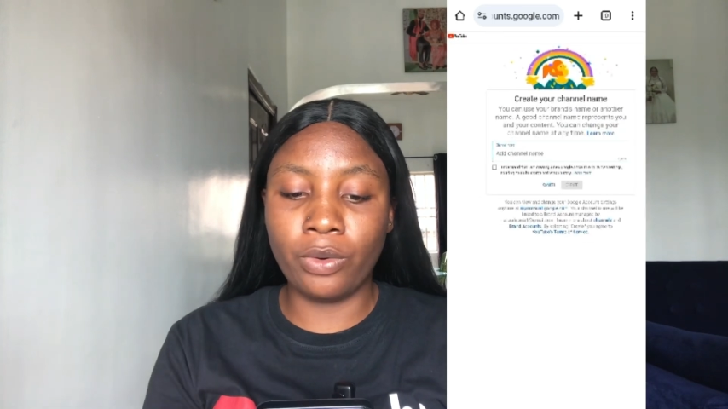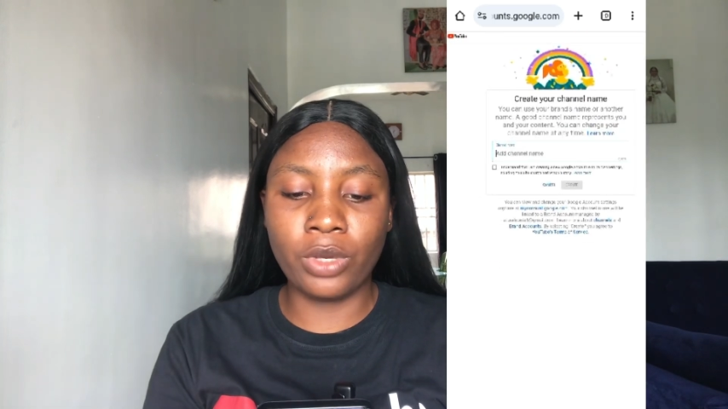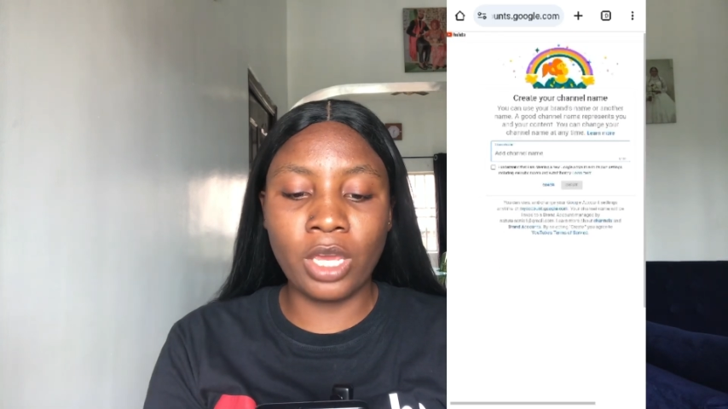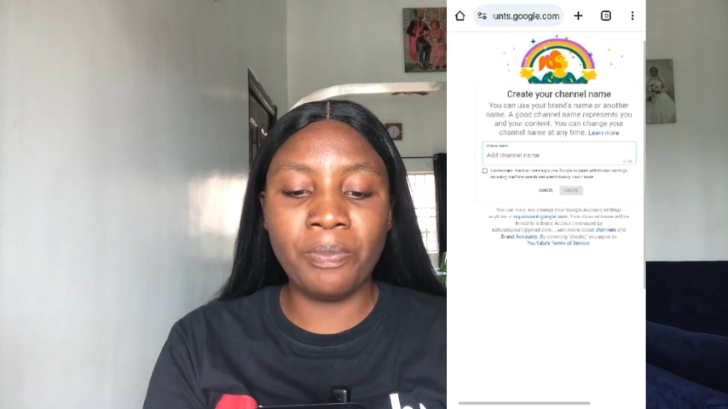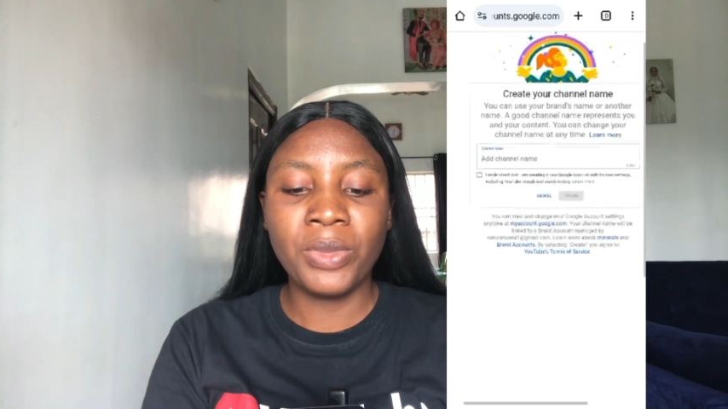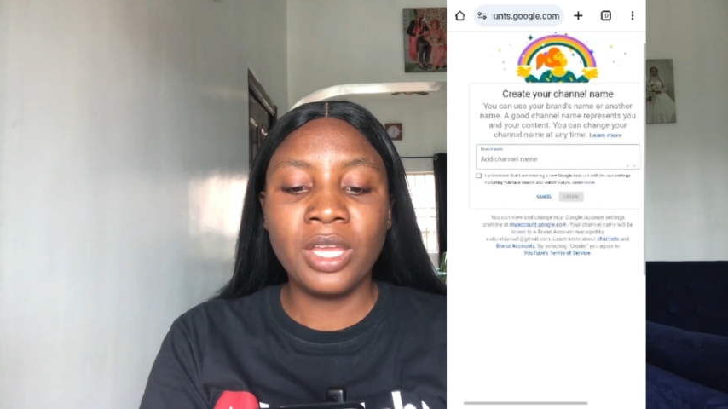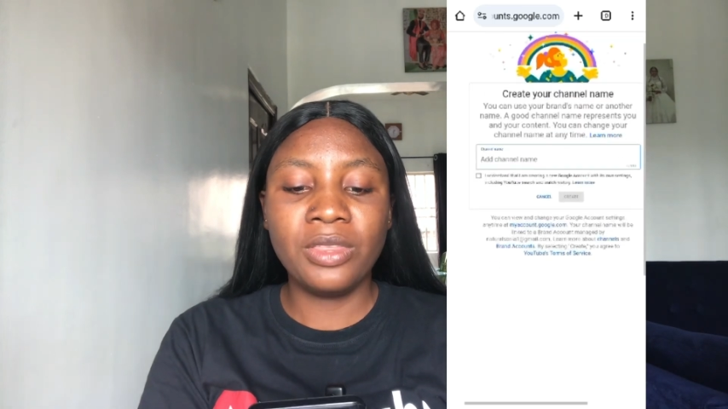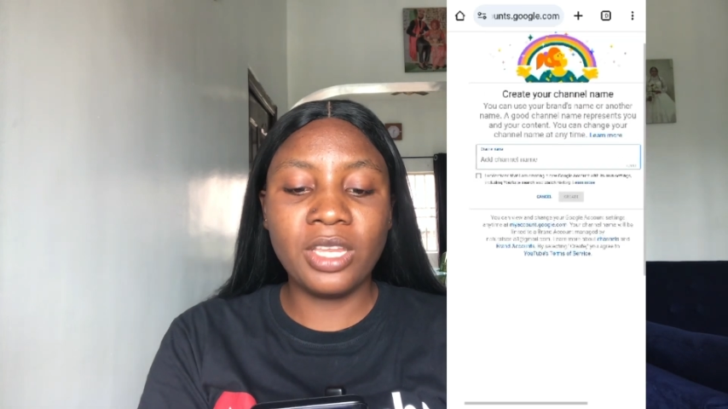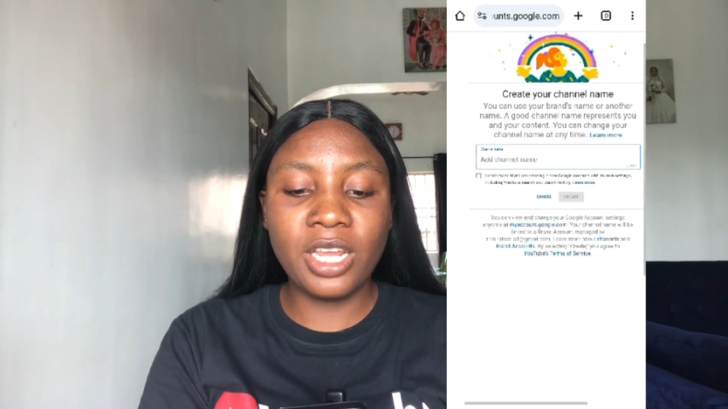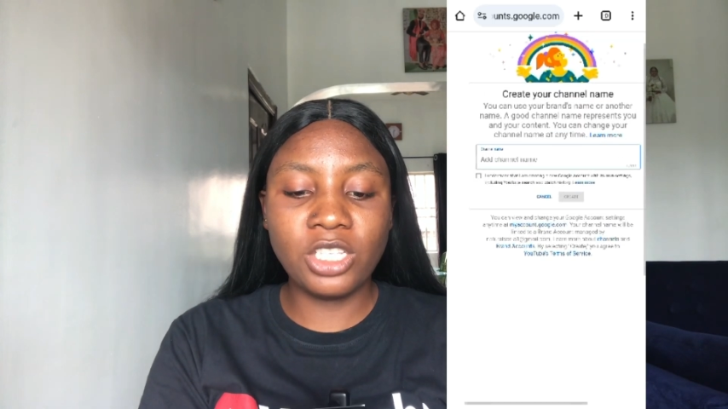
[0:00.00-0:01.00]
Okay,
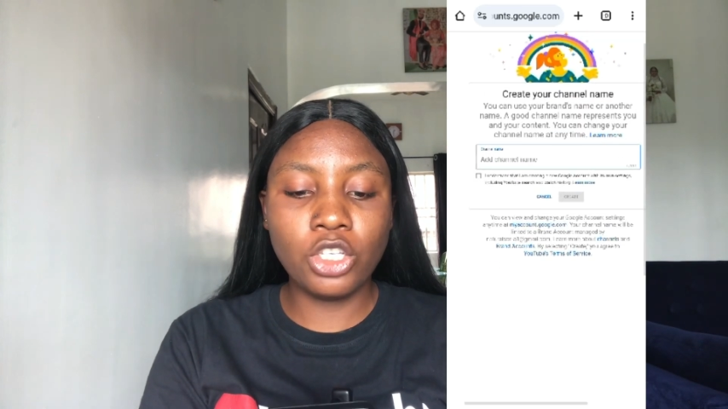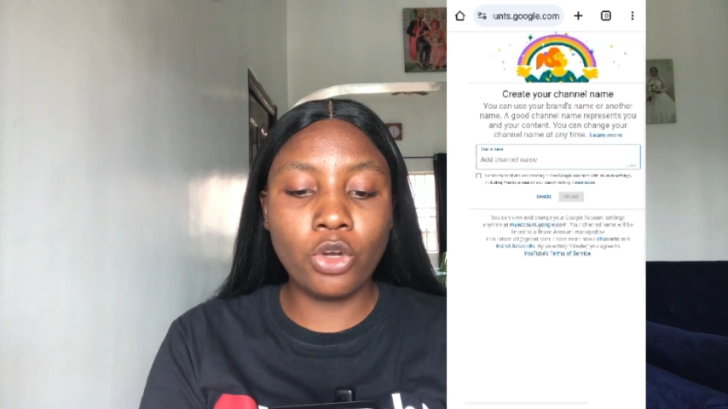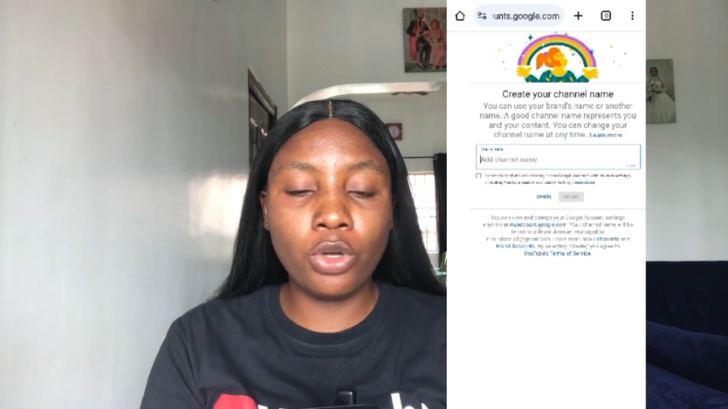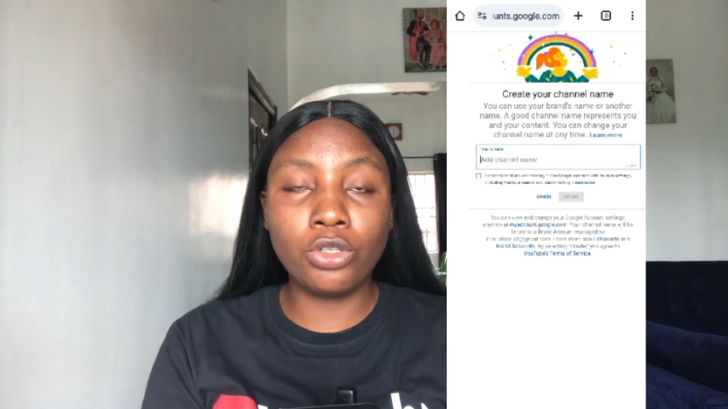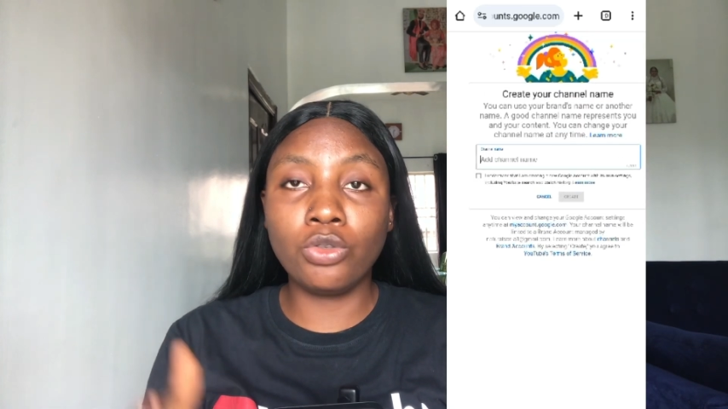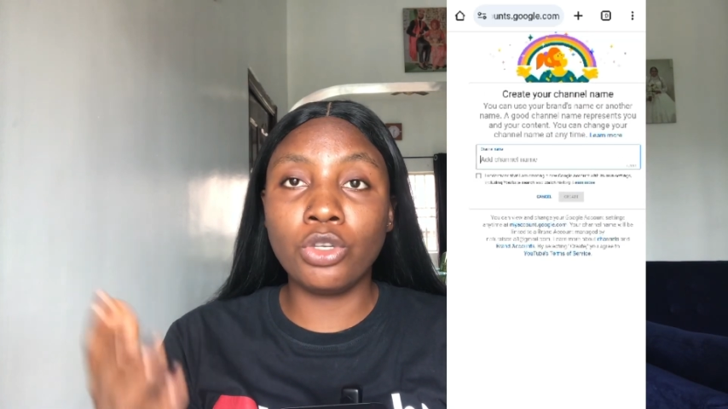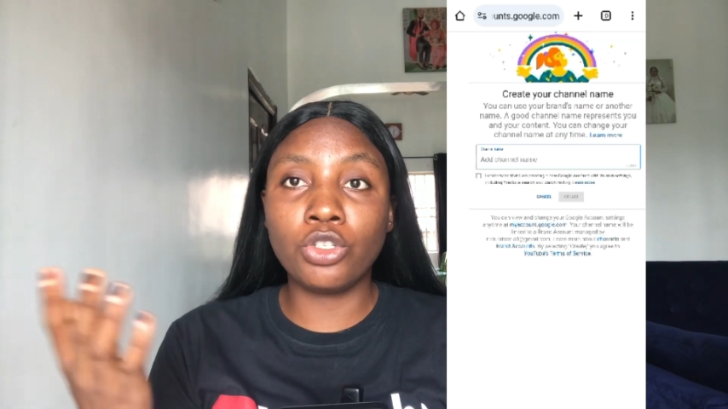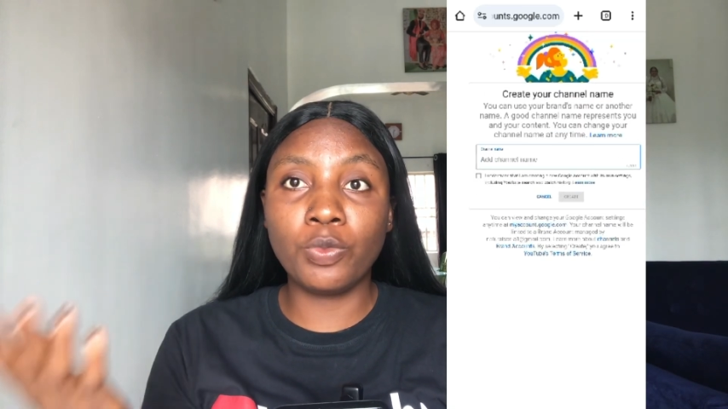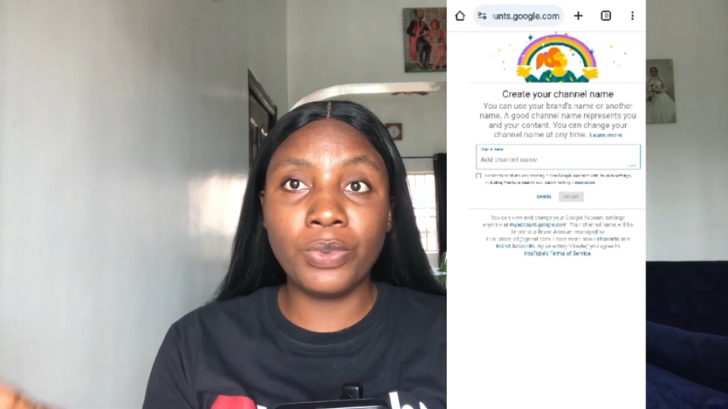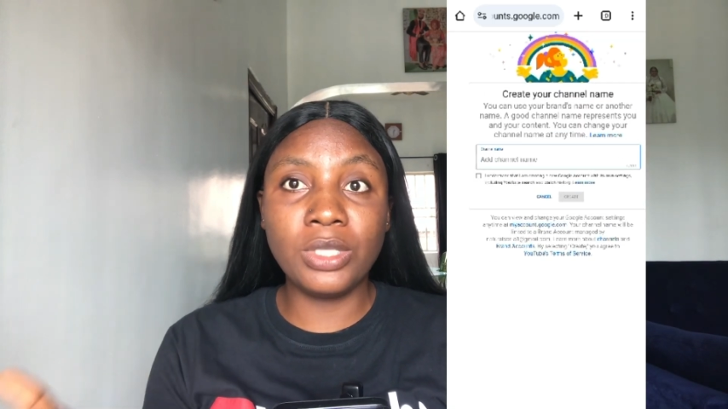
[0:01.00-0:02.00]
the next thing you're going to do is
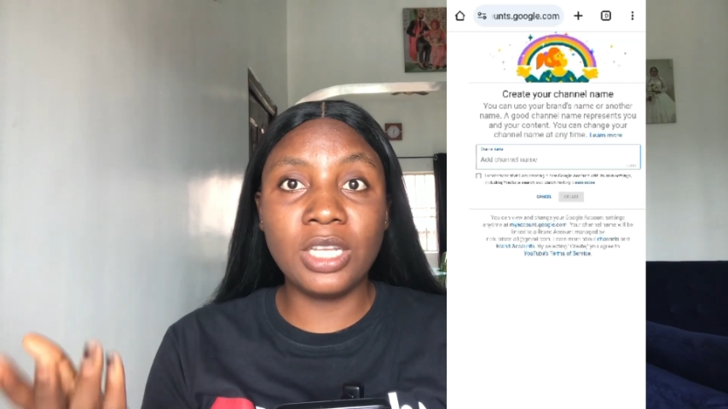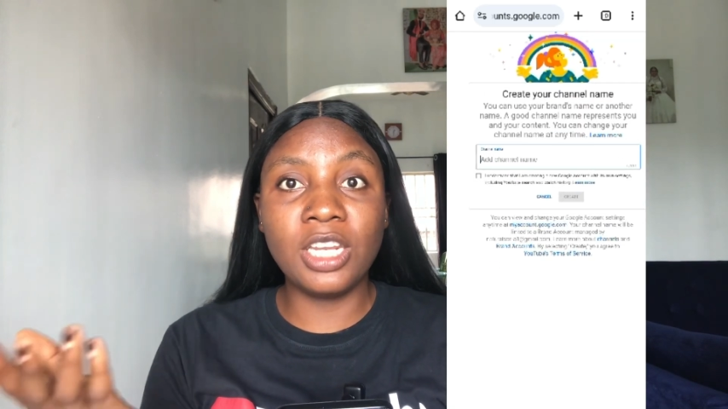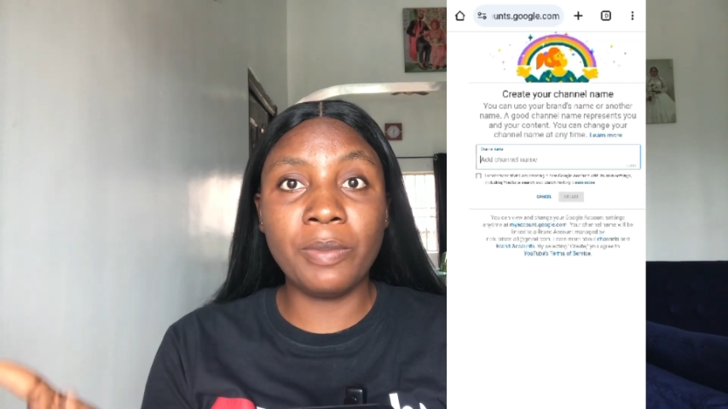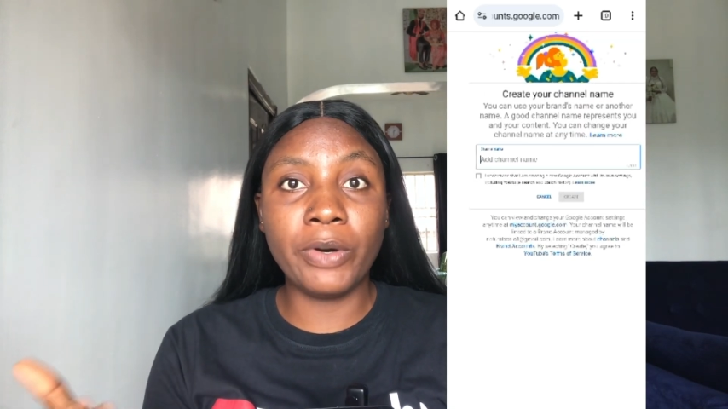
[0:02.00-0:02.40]
to put the name